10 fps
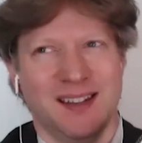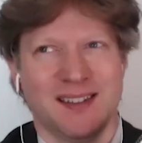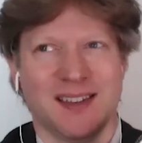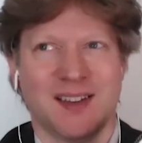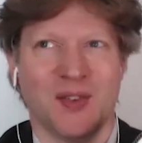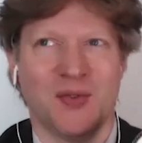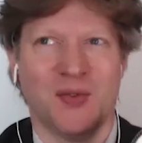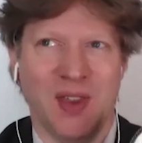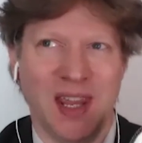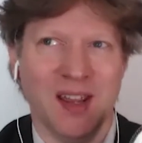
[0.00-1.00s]
the
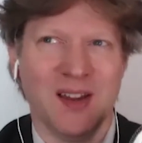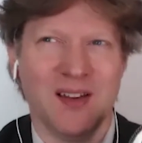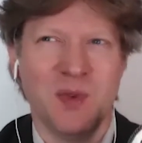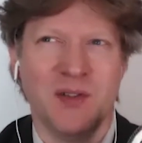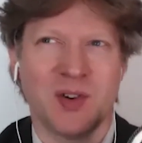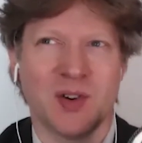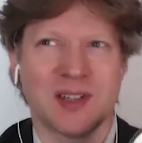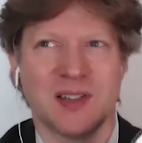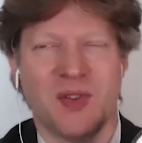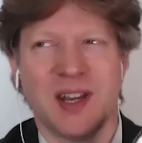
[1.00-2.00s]
fear of moving
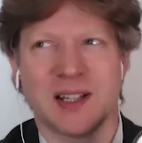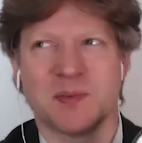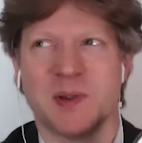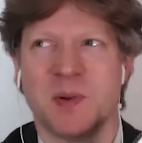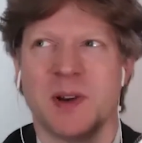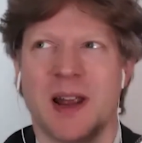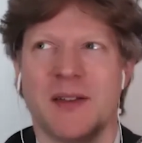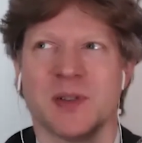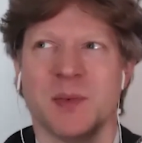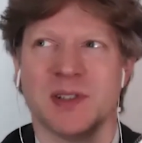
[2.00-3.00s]
across. It's funny, I suppose people don't
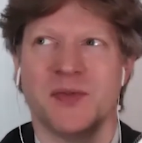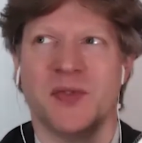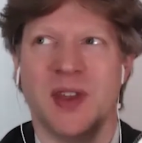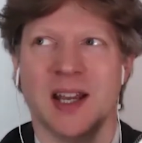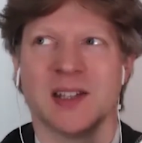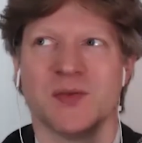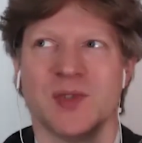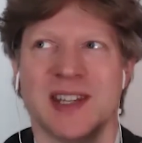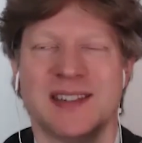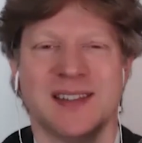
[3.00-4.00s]
have so much of fear as a
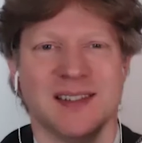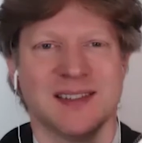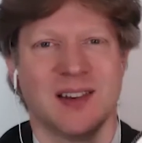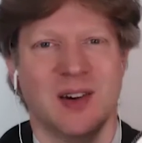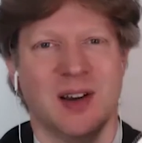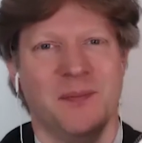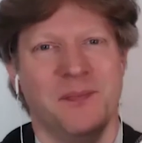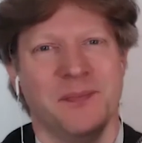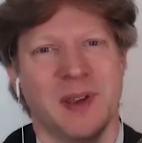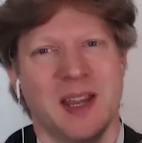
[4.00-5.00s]
resistance,
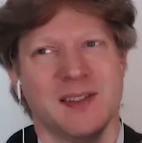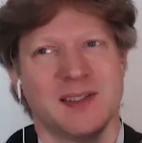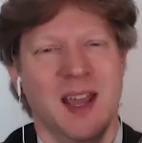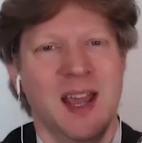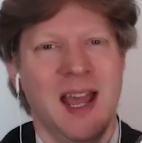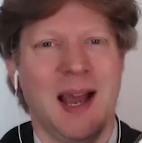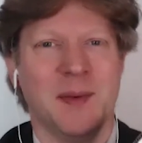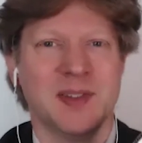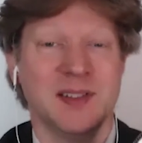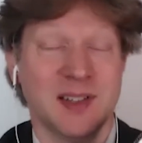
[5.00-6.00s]
because
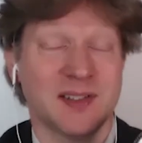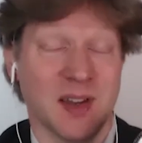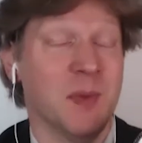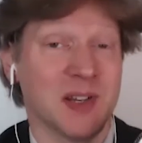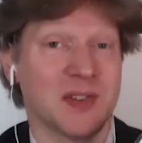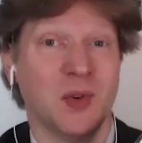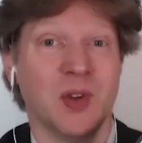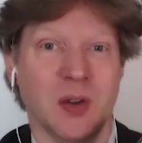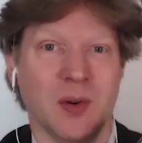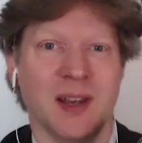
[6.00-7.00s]
Amazon does so much
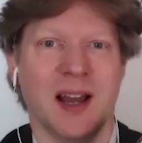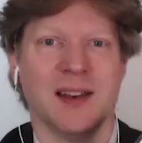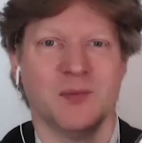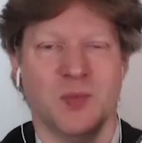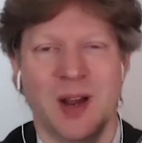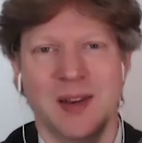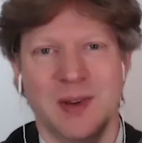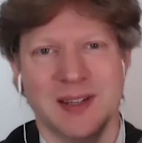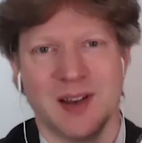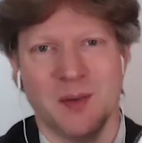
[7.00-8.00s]
for you. And when
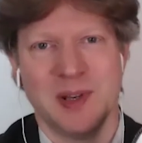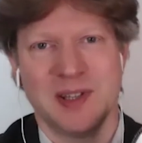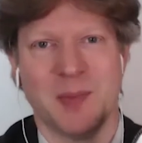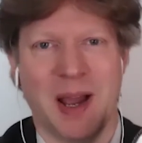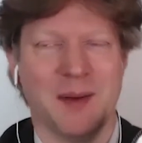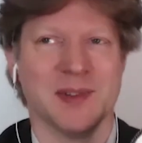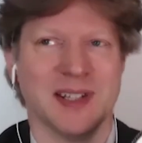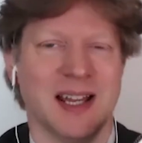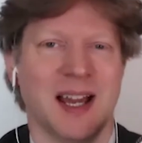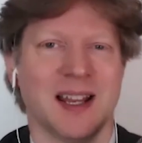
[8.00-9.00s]
we start bitching about
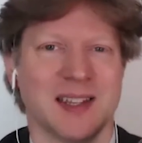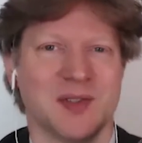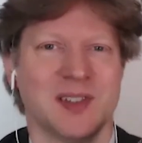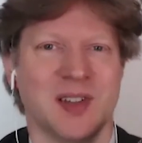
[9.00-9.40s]
Amazon, I guess it's